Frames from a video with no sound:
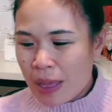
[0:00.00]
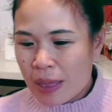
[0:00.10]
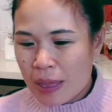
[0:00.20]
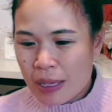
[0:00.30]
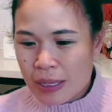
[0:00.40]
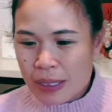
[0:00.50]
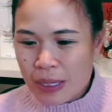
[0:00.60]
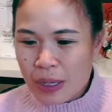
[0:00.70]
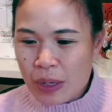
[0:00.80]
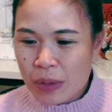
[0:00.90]
this
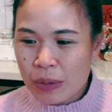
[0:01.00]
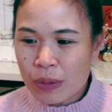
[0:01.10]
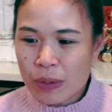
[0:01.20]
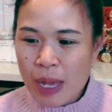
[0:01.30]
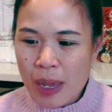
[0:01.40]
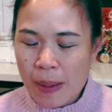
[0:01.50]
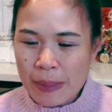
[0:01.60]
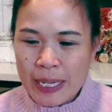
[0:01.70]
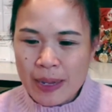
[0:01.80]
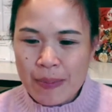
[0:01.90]
new
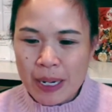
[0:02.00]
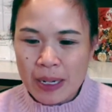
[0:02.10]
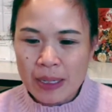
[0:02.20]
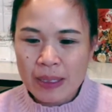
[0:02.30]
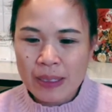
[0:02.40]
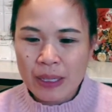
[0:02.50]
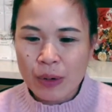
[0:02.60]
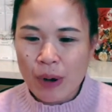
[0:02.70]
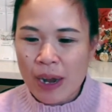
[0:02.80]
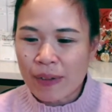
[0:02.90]
tea box, the
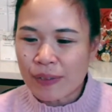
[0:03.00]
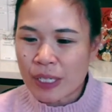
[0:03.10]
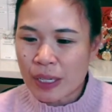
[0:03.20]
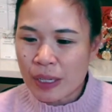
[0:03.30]
Craft